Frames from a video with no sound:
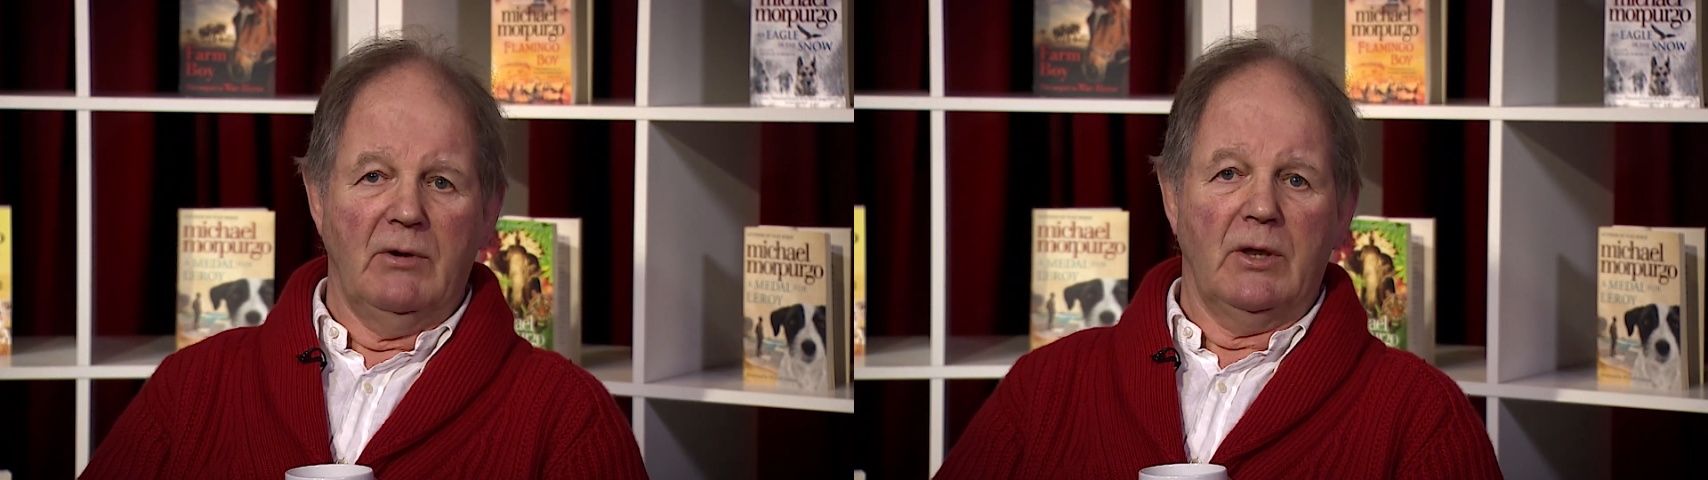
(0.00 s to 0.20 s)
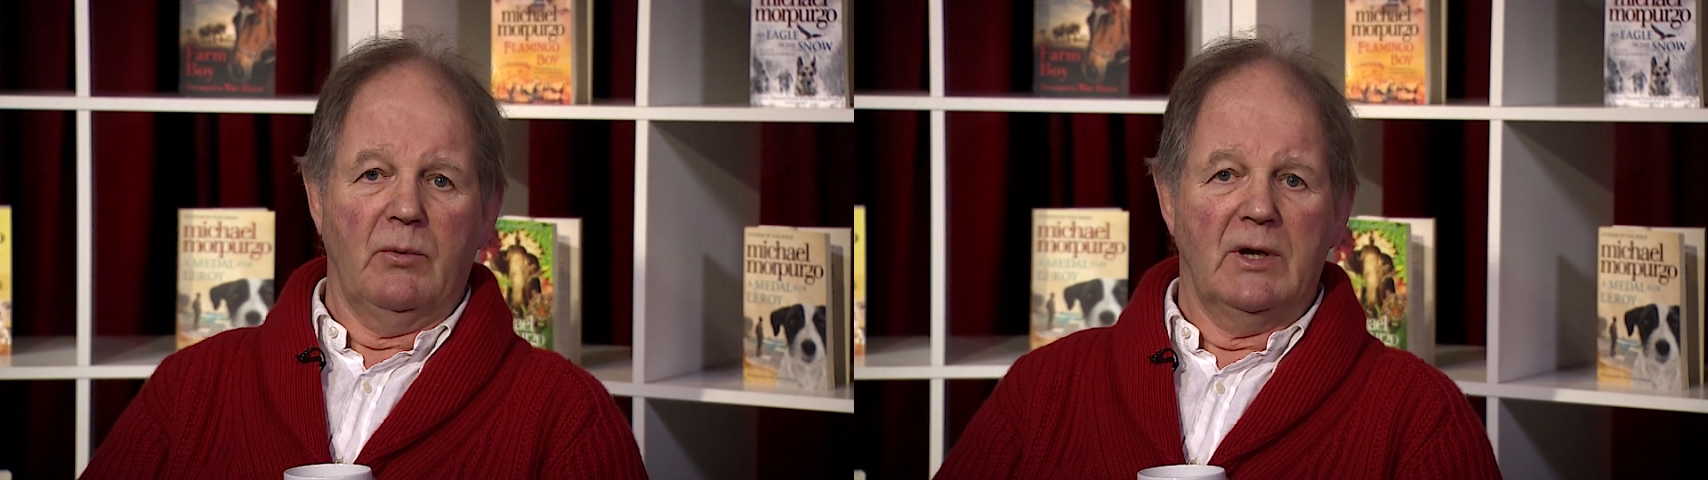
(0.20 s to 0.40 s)

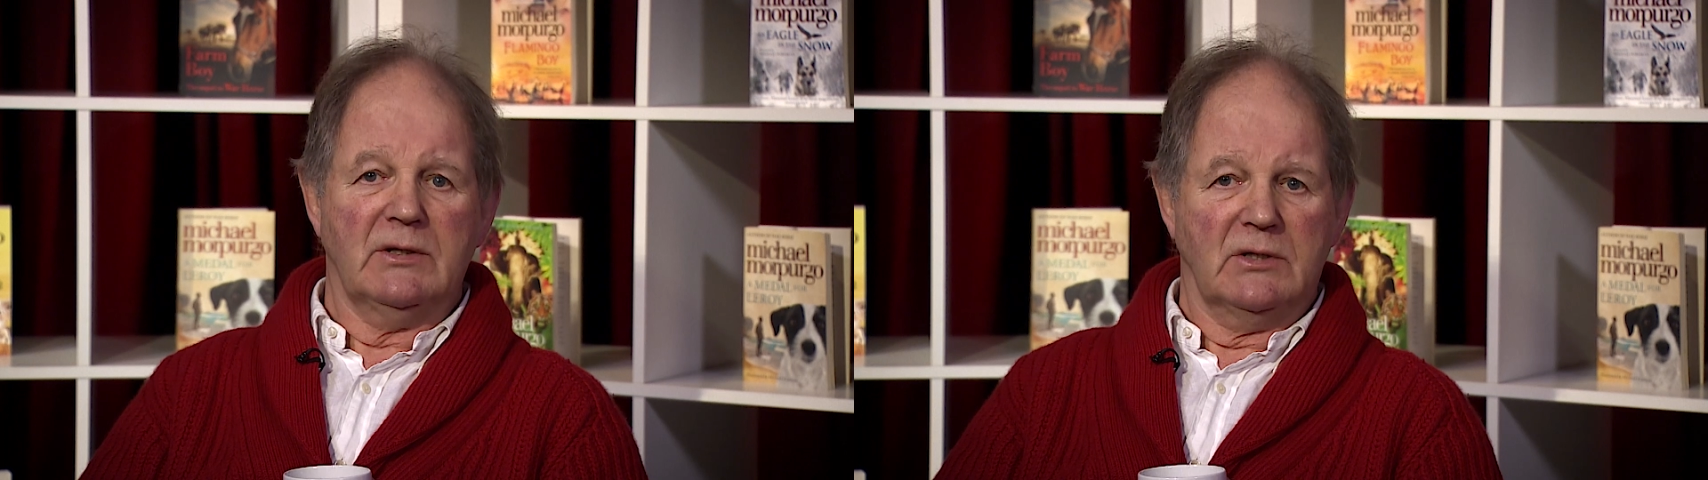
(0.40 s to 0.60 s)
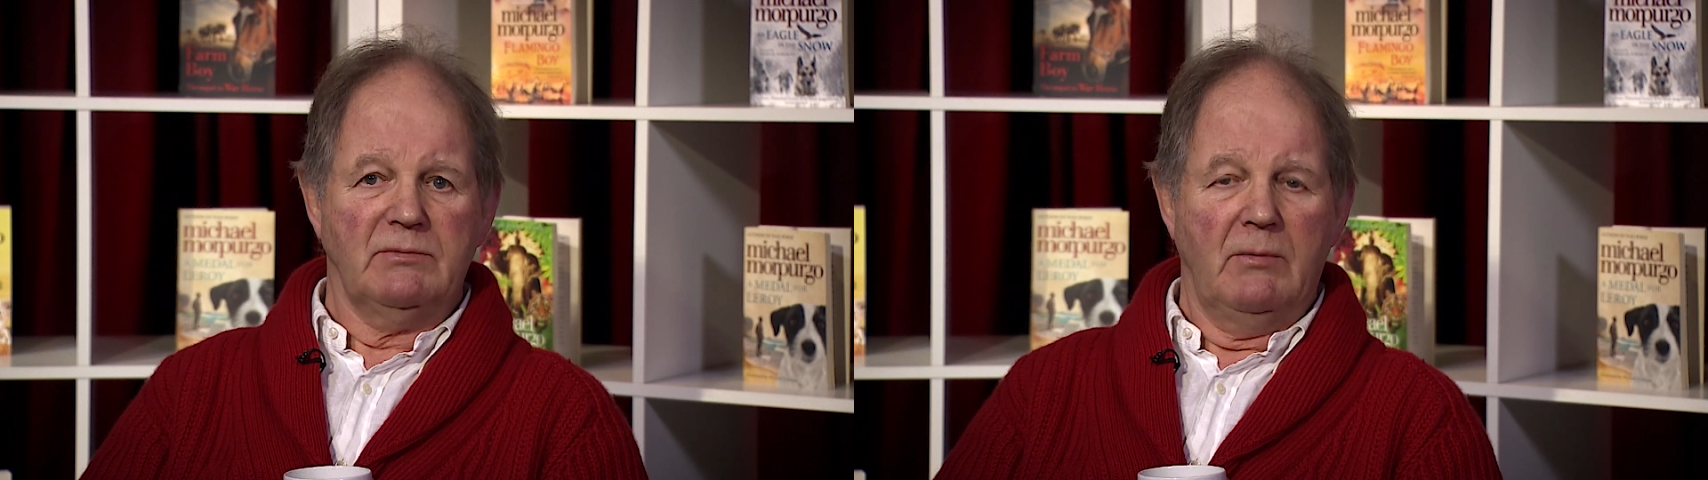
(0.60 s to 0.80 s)
know the words
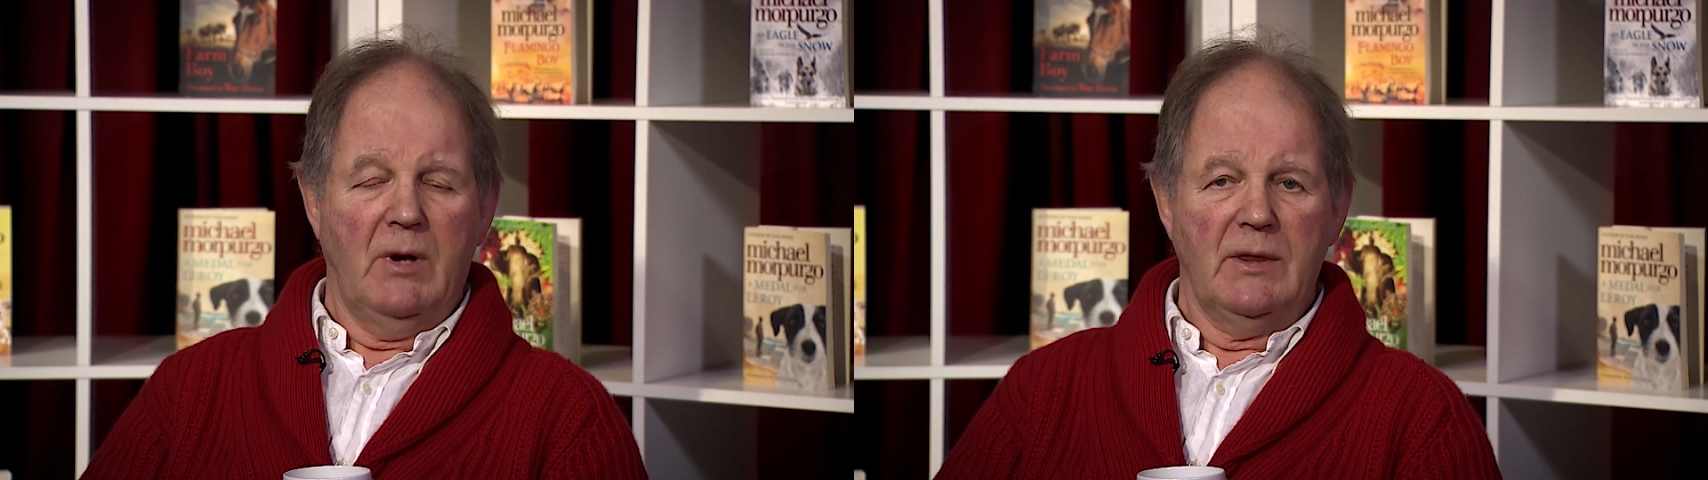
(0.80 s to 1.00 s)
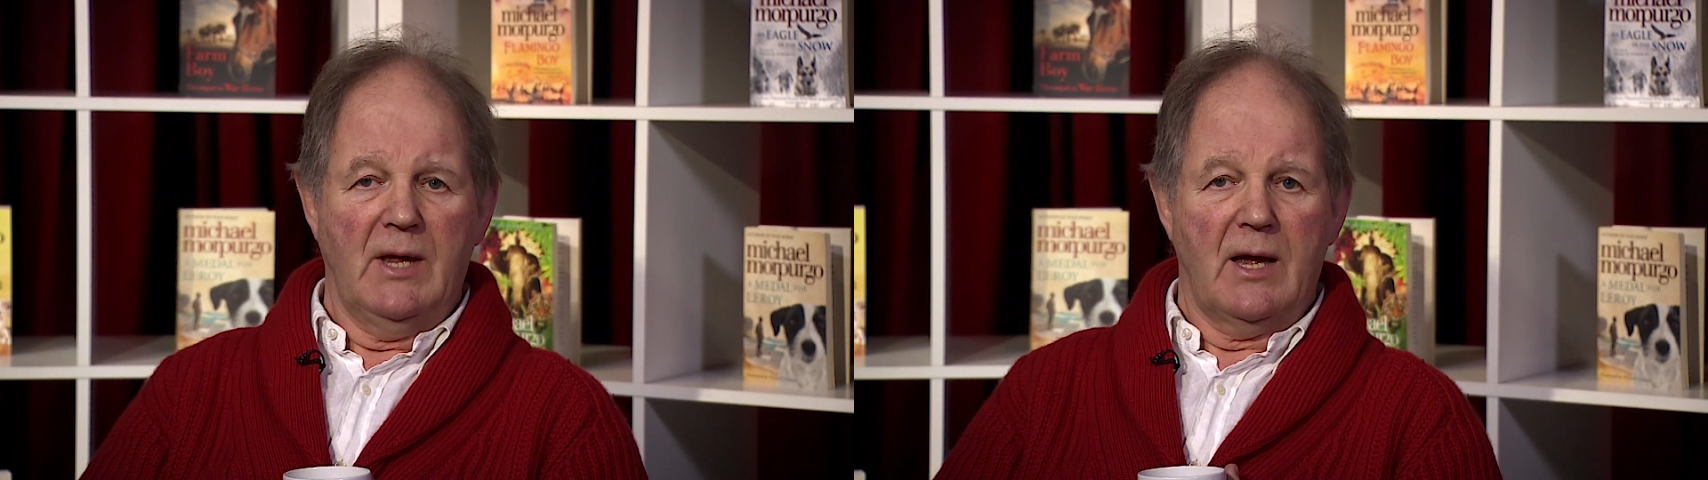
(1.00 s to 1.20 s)
because we
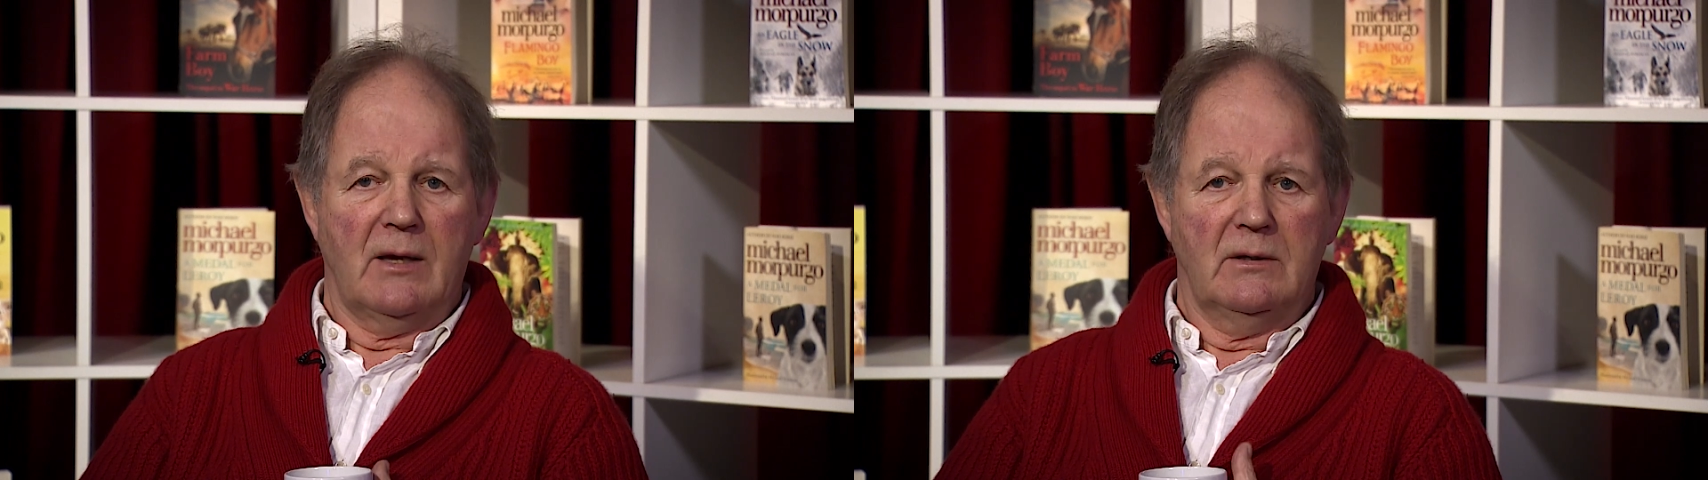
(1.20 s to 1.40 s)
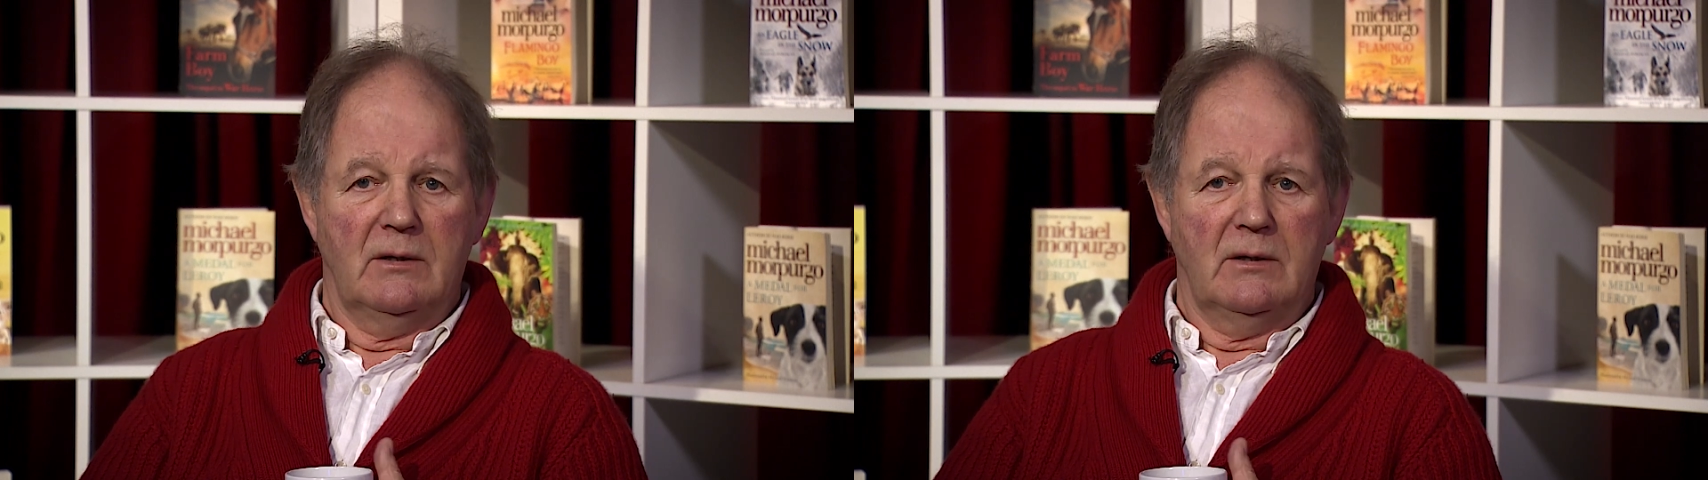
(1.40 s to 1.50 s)
weren't there,